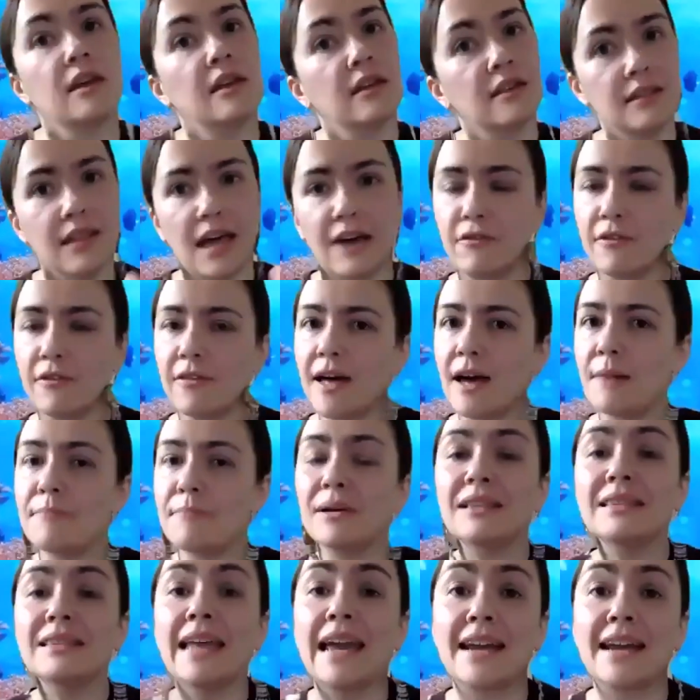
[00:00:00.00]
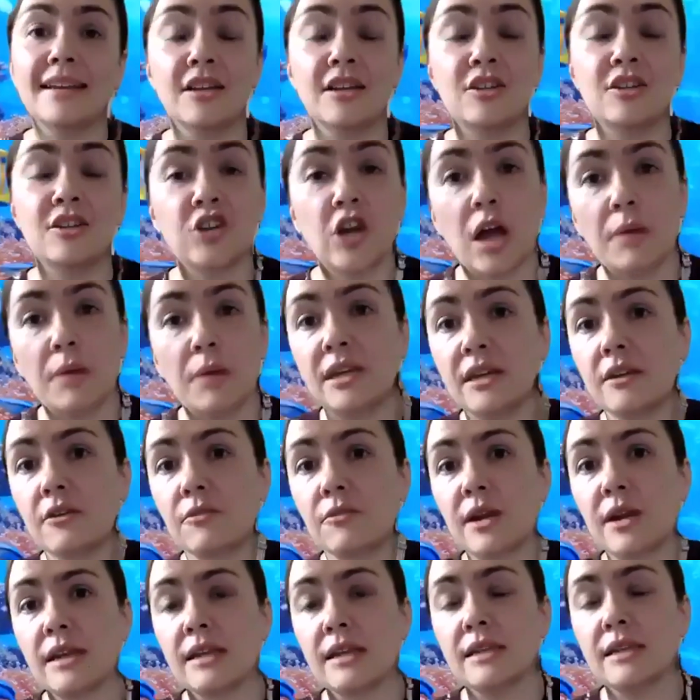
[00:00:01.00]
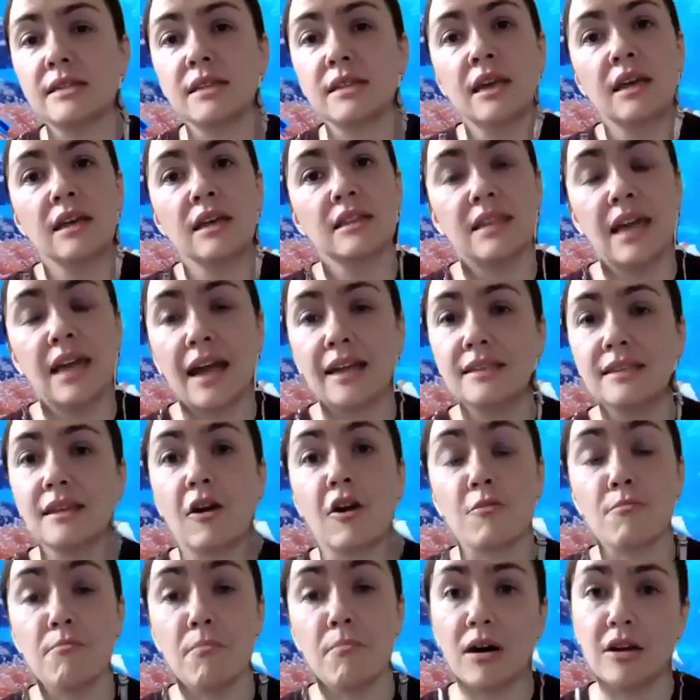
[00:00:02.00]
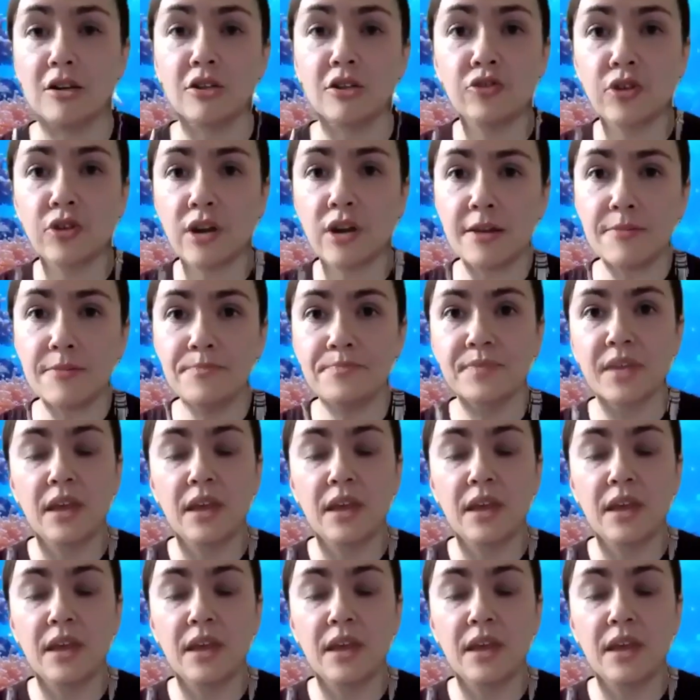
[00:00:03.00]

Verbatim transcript: Level up, land a job, get a raise. That's our mantra.